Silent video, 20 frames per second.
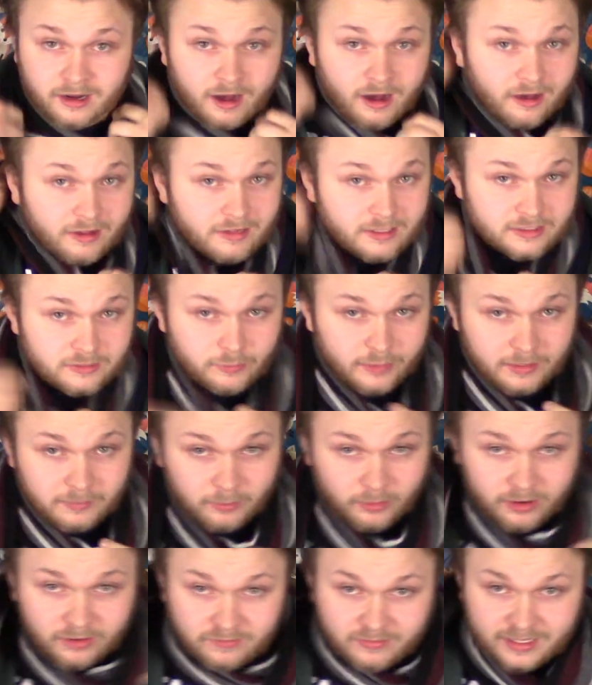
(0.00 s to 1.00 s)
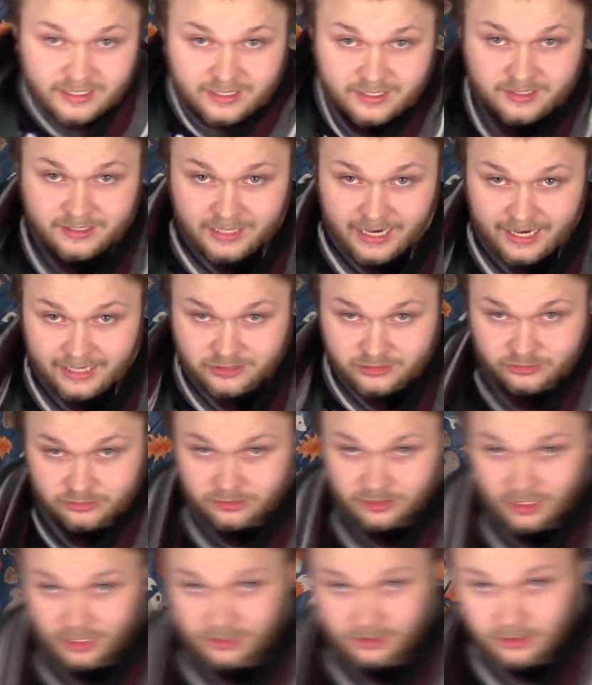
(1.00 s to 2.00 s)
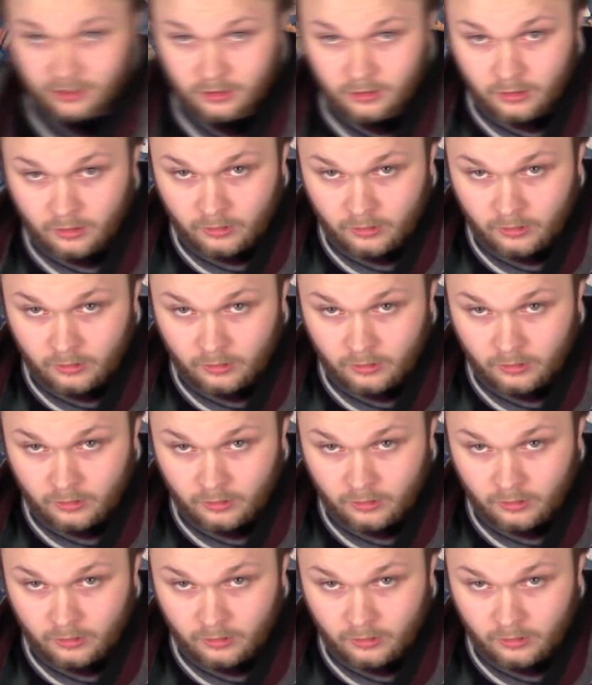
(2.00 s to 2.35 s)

Oh, that's way more of like a natural color.